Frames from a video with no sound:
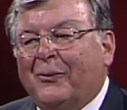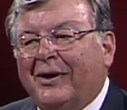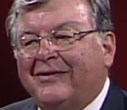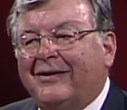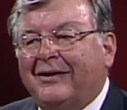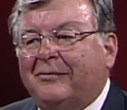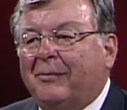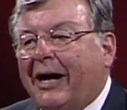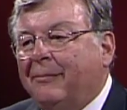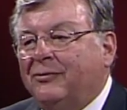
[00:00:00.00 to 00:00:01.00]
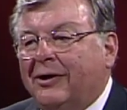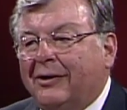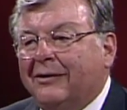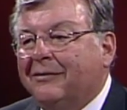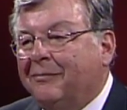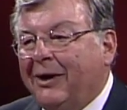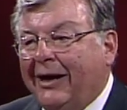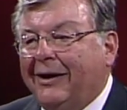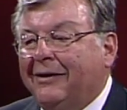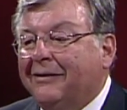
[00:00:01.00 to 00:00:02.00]
What sets Jung
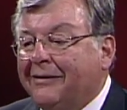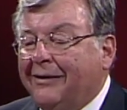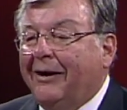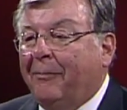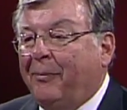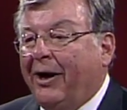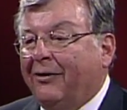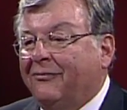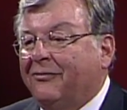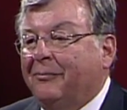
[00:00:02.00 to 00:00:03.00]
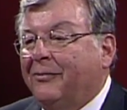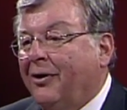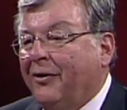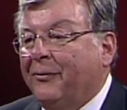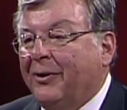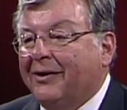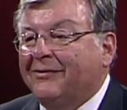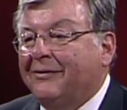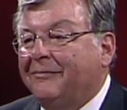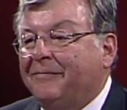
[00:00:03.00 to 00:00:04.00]
Painting apart from all the rest?